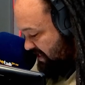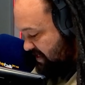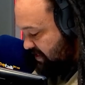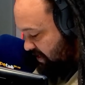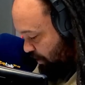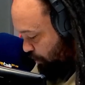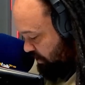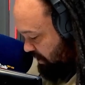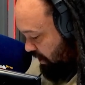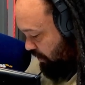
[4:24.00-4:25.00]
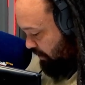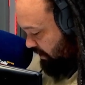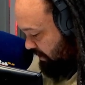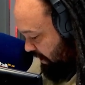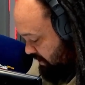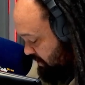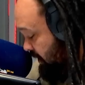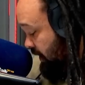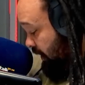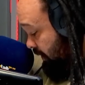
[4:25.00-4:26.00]
sick on hearing days.
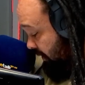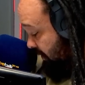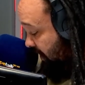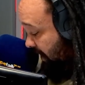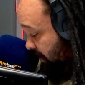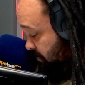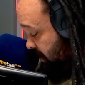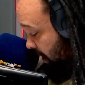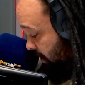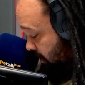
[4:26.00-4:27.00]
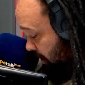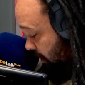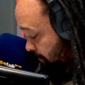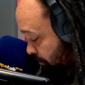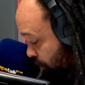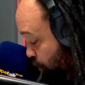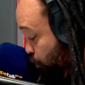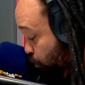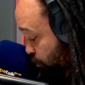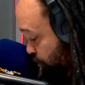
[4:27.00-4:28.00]
It claims that
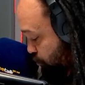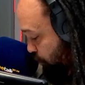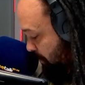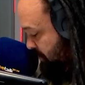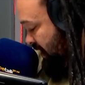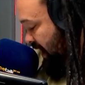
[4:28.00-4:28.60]
union reps